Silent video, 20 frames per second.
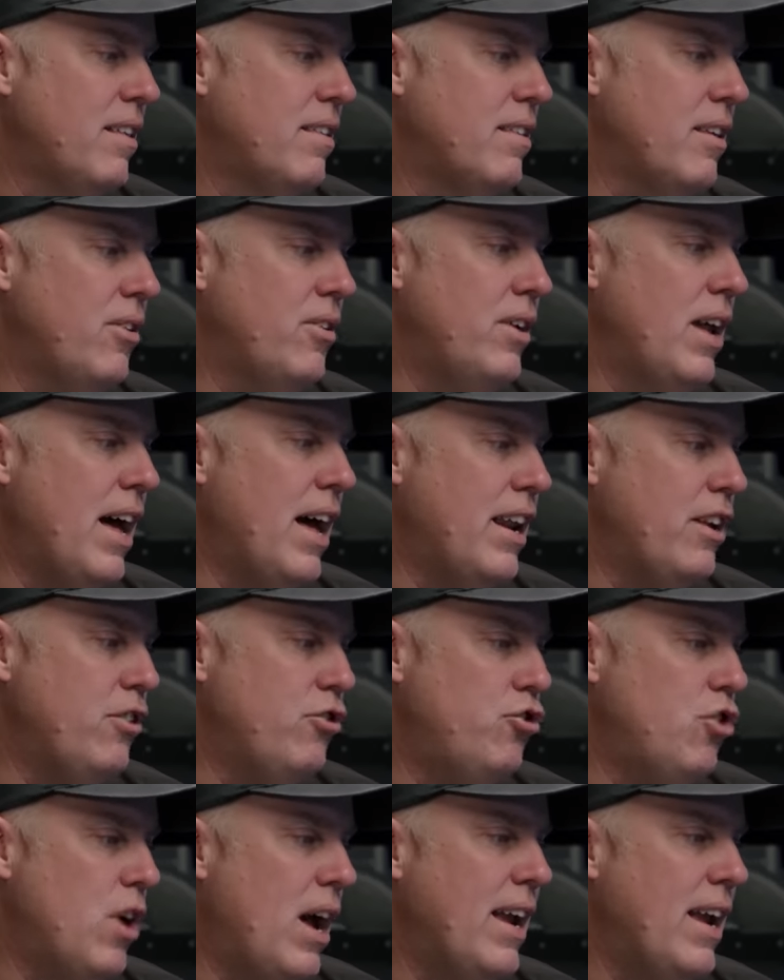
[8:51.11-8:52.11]
So not a
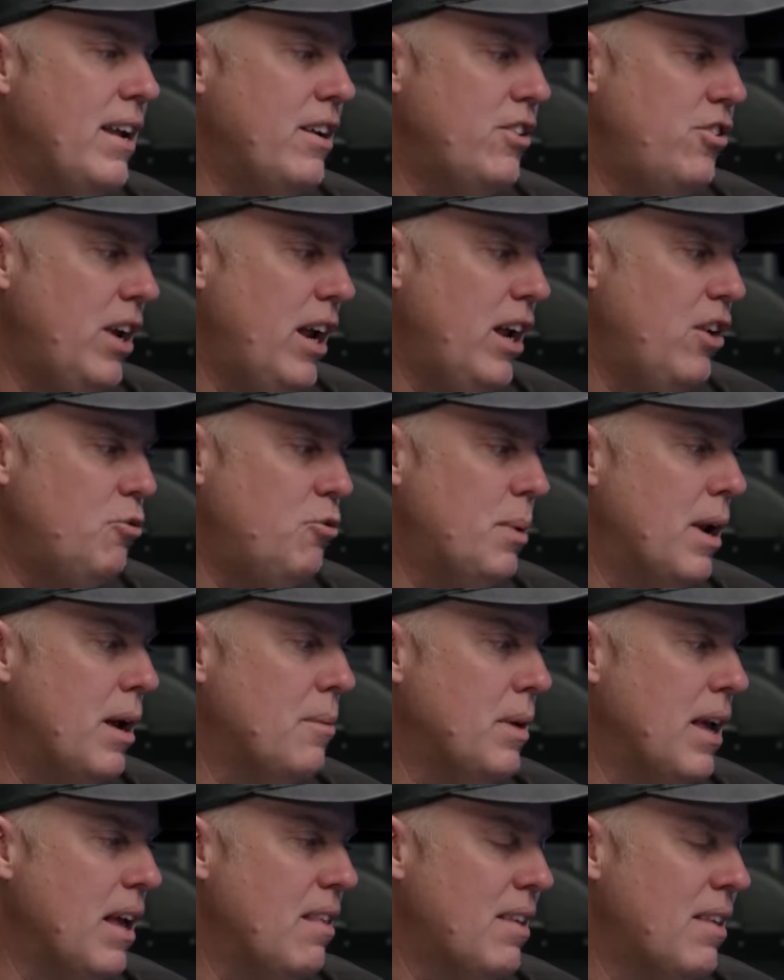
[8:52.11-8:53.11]
giant change, but
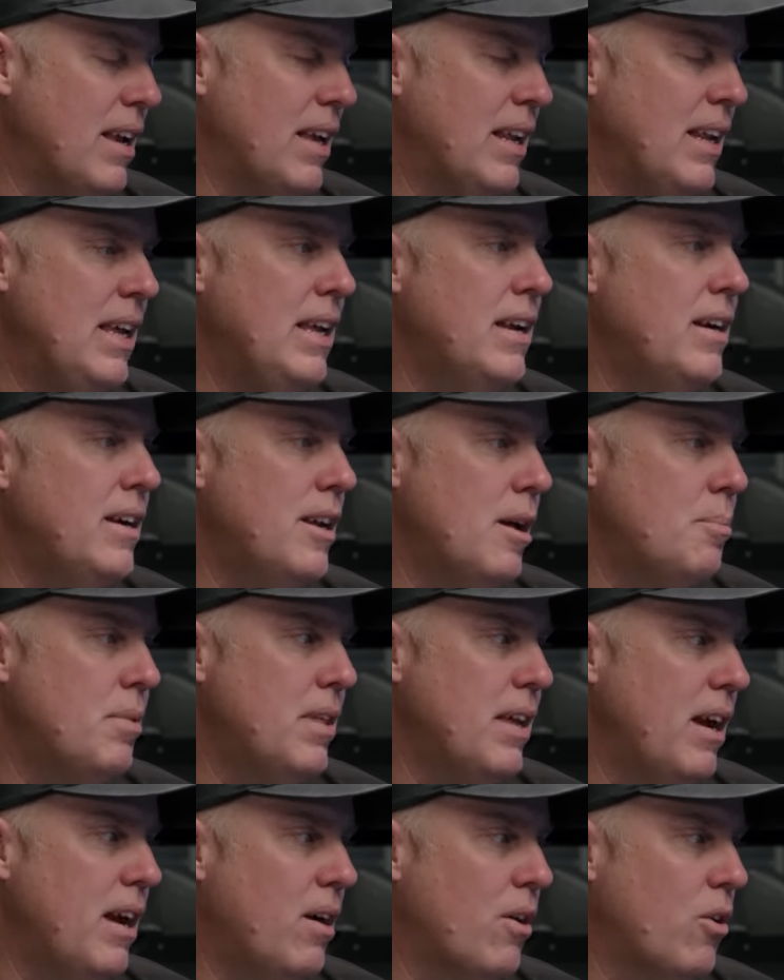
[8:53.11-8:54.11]
I'm guessing it heated up
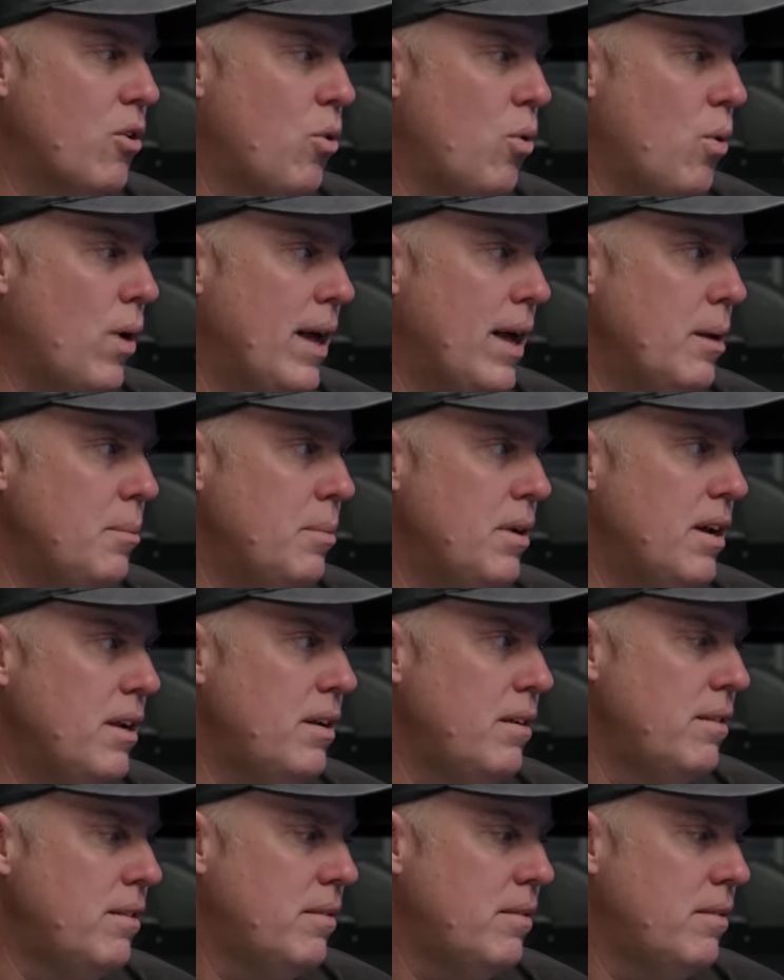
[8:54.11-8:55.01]
the air quite a bit.